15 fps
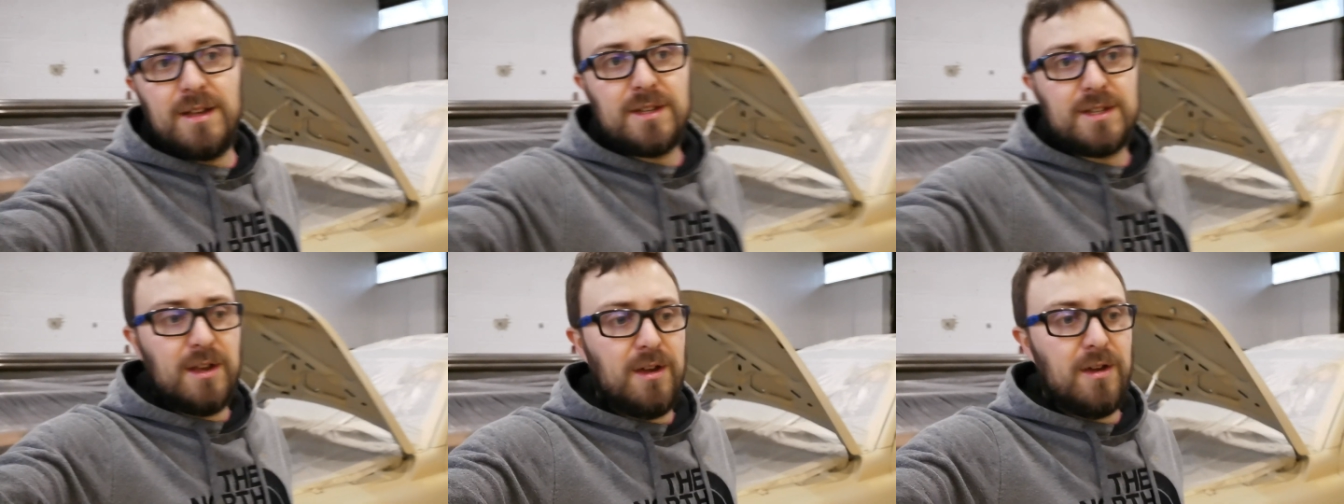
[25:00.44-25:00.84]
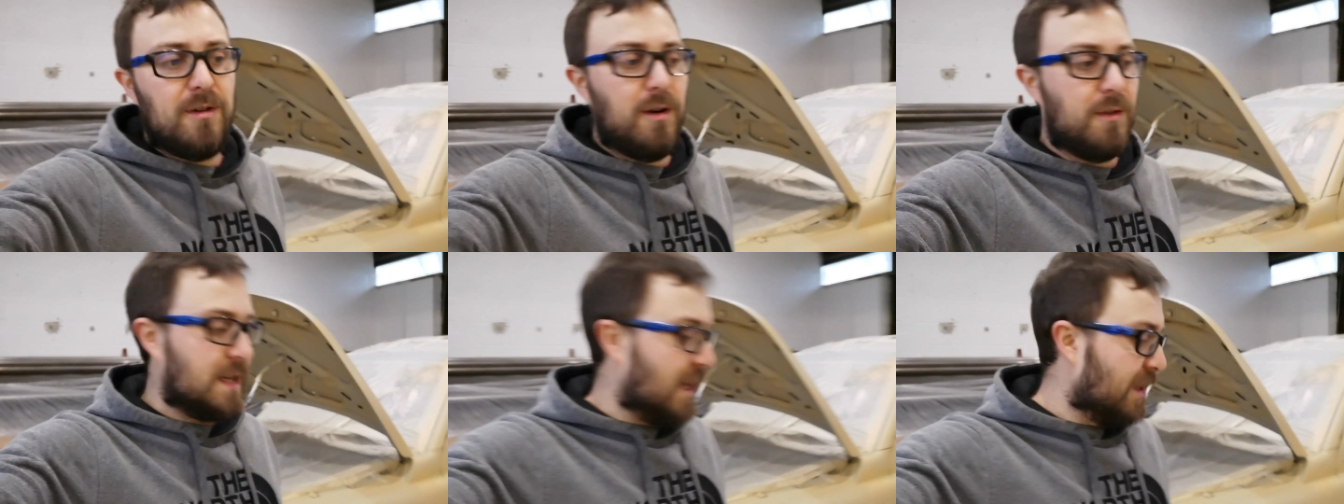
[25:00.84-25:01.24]

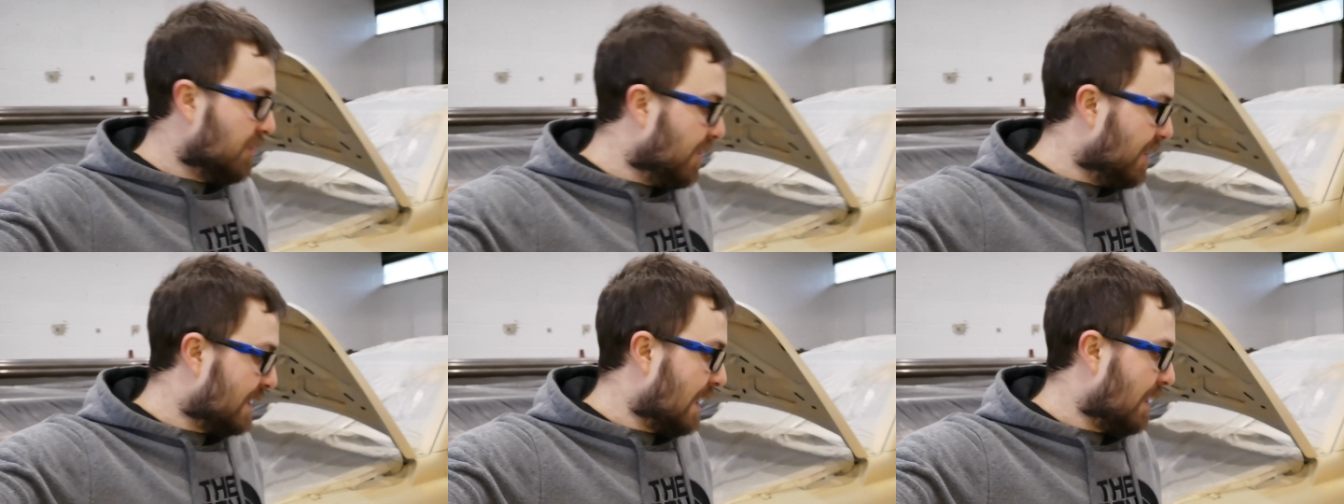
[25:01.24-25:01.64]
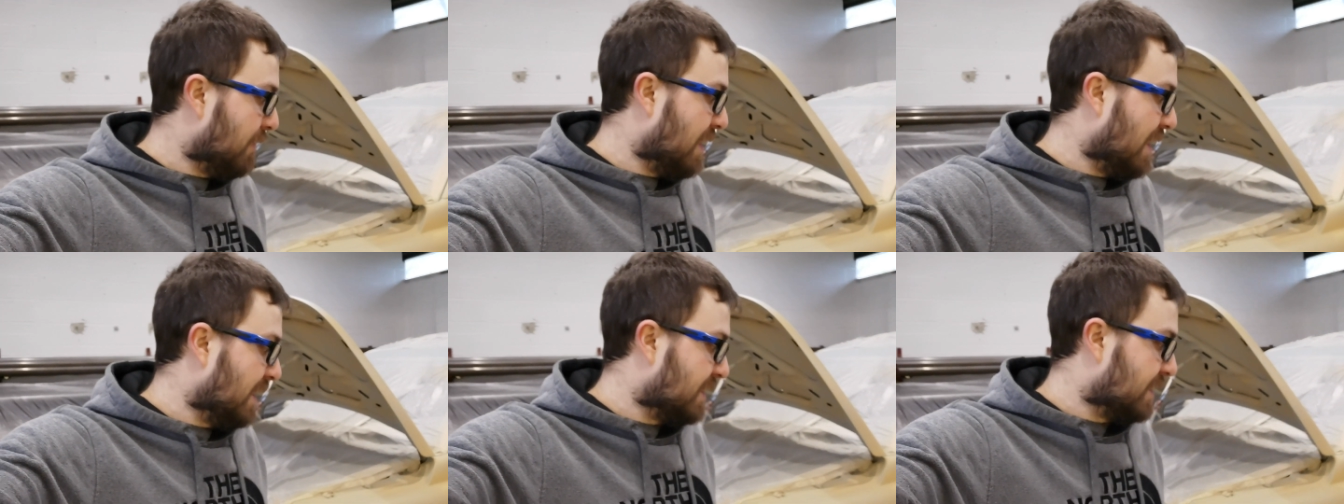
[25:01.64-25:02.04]
So obviously I had the mishap
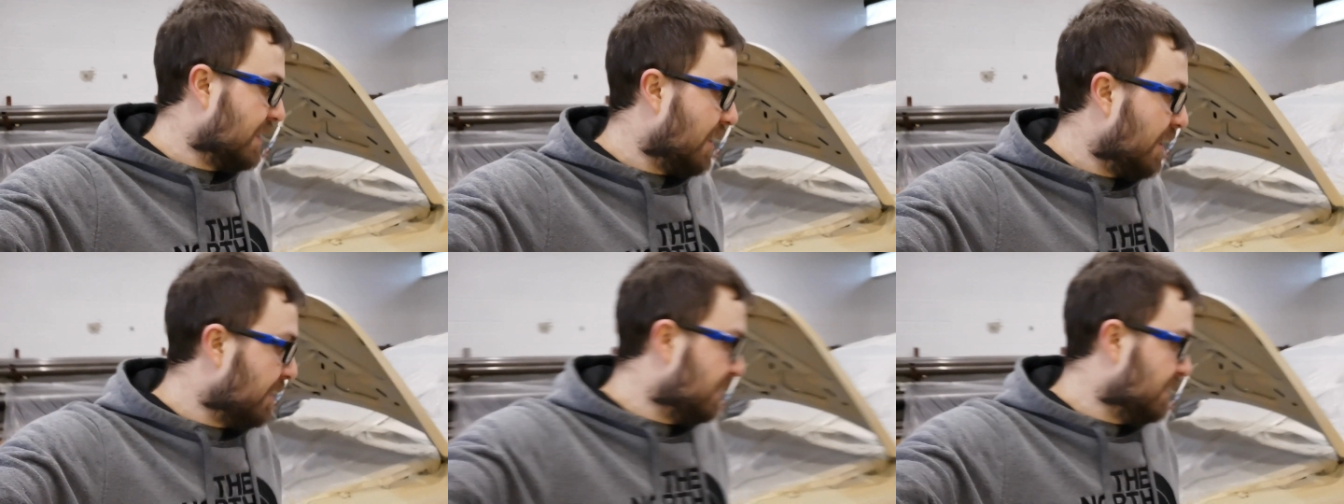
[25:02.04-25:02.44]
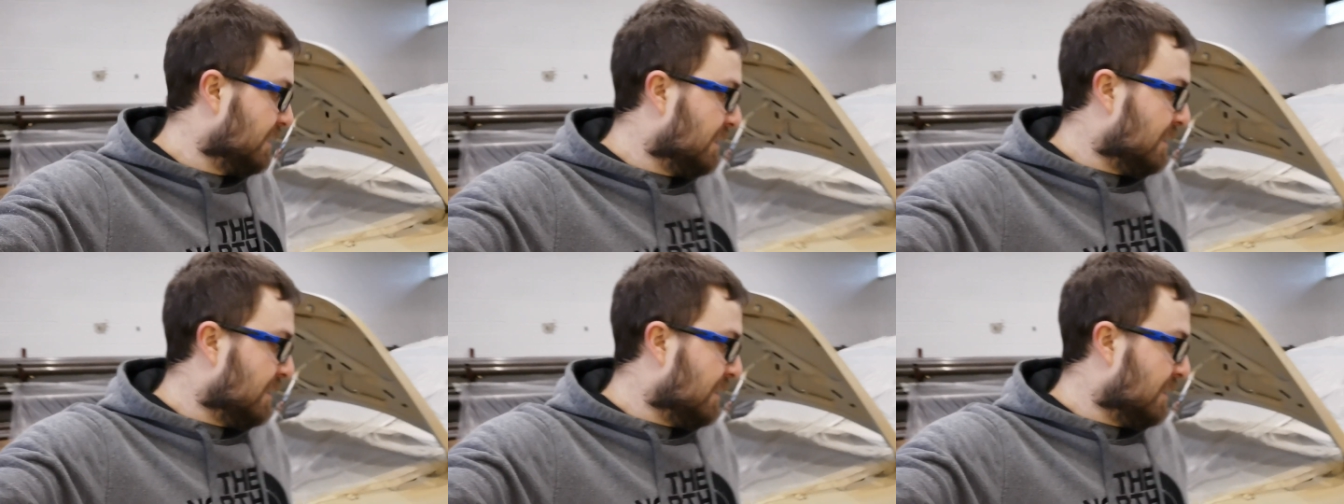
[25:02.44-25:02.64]
last night.